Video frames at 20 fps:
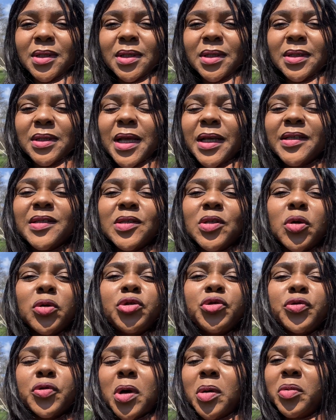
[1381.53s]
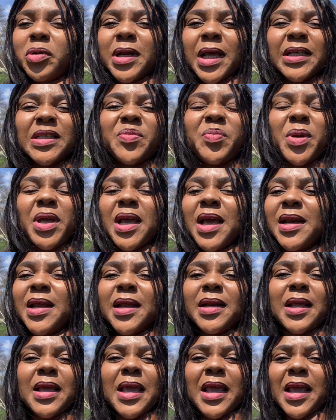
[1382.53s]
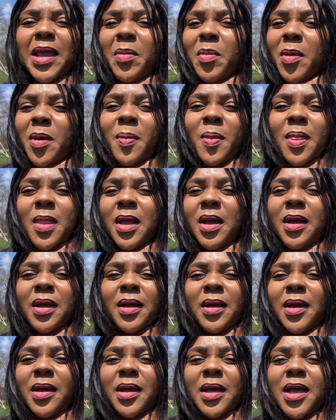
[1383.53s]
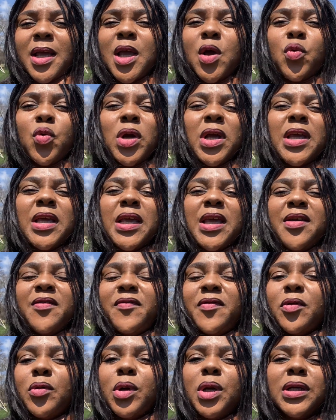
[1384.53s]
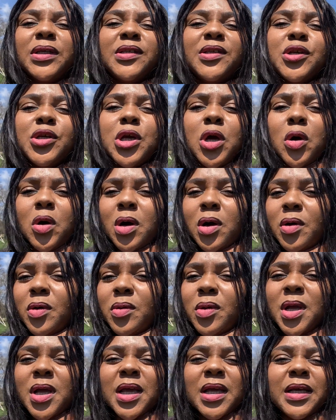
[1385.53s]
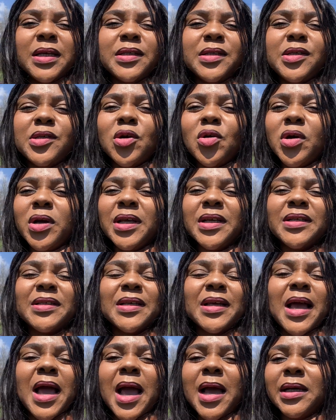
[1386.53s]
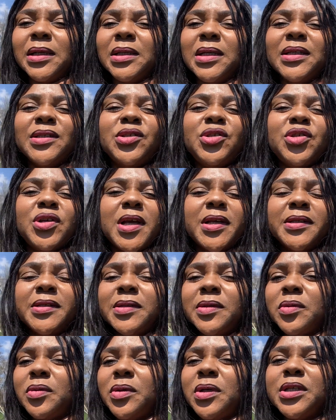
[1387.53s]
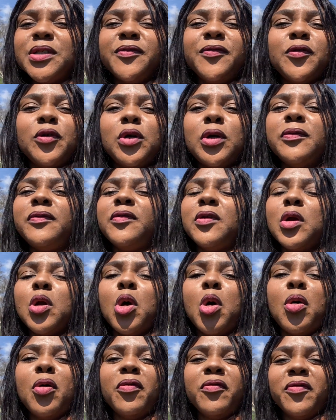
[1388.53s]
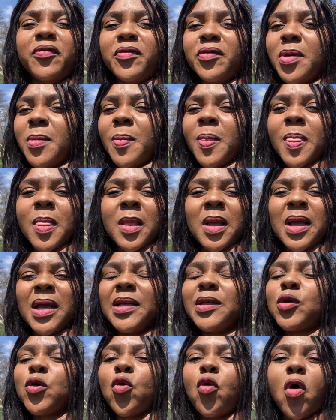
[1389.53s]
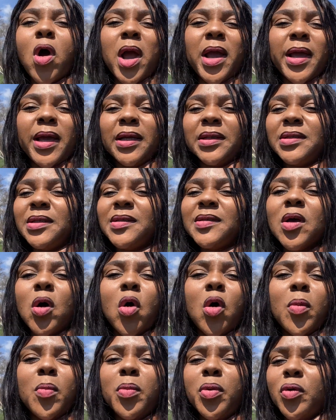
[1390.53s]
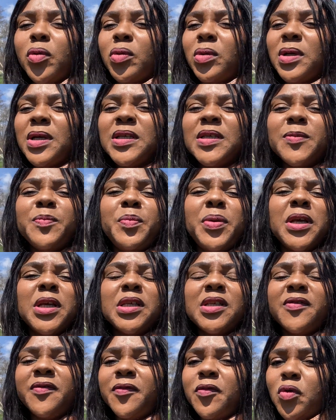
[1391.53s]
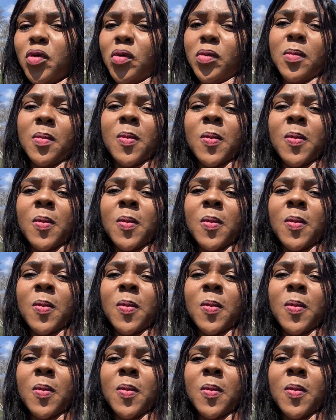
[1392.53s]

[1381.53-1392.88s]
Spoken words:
There is no trouble that's bigger than Him. He will give you His yoke. His yoke is kind, is gentle, is full of love, is quiet, is humble, is peaceful.